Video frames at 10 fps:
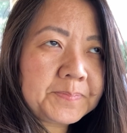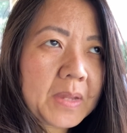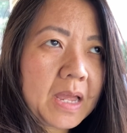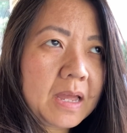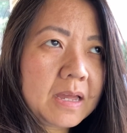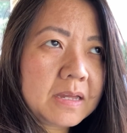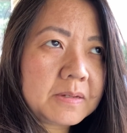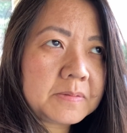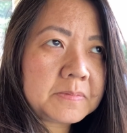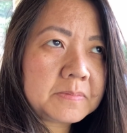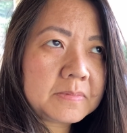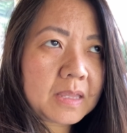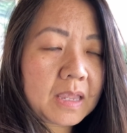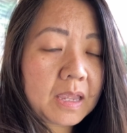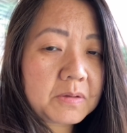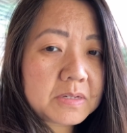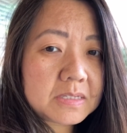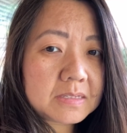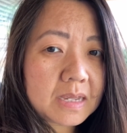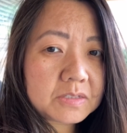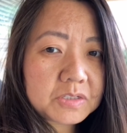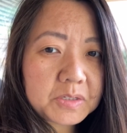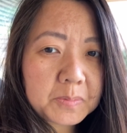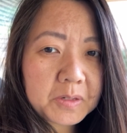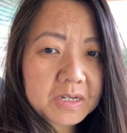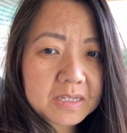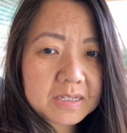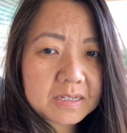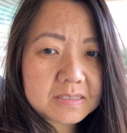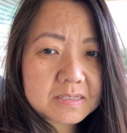Um, it was actually pretty good,